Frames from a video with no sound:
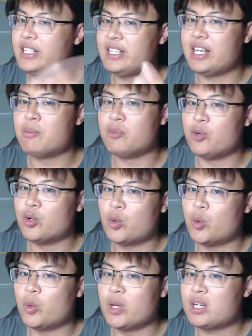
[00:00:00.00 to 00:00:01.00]
game real
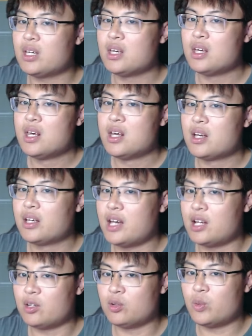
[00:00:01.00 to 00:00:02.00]
quick. Okay,
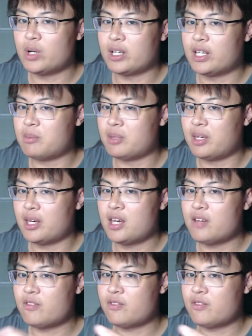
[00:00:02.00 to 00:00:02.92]
I don't know what game they have.